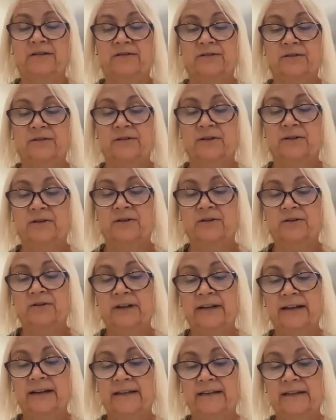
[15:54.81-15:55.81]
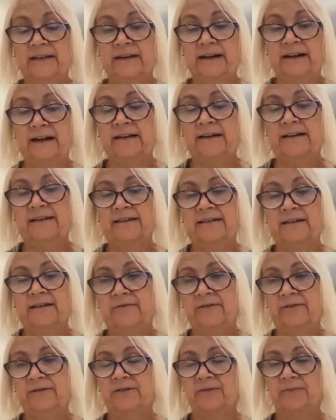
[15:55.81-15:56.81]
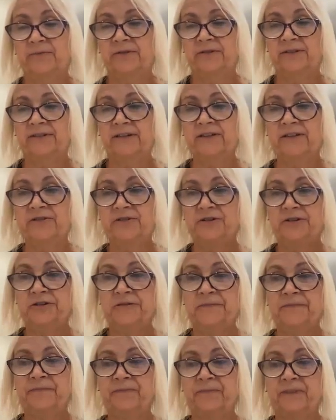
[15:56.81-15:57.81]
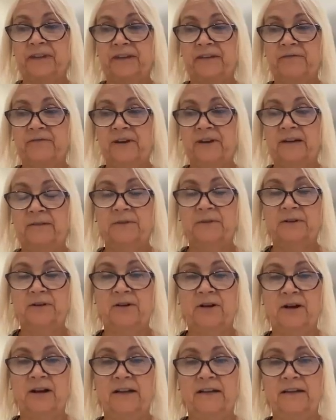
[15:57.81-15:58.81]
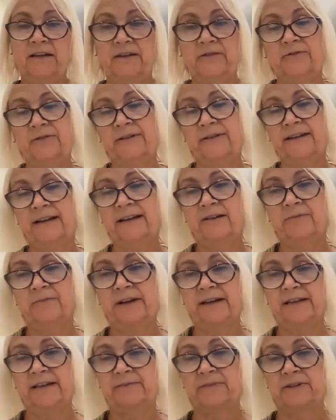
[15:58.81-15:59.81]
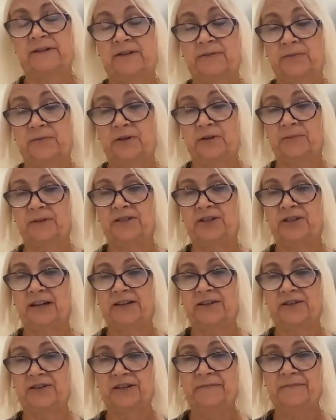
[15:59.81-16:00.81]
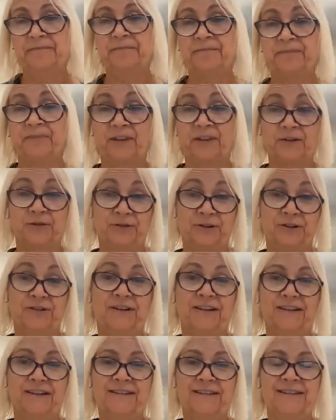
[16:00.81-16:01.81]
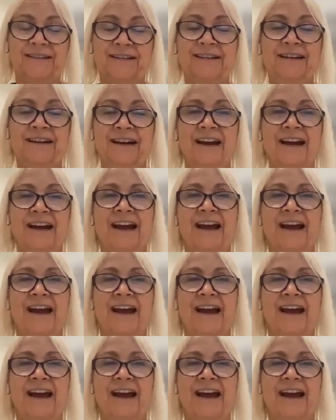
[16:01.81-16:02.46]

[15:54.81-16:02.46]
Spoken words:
So in the early 1990s, there was a procedure developed called intracytoplasmic sperm injection, or ICSI.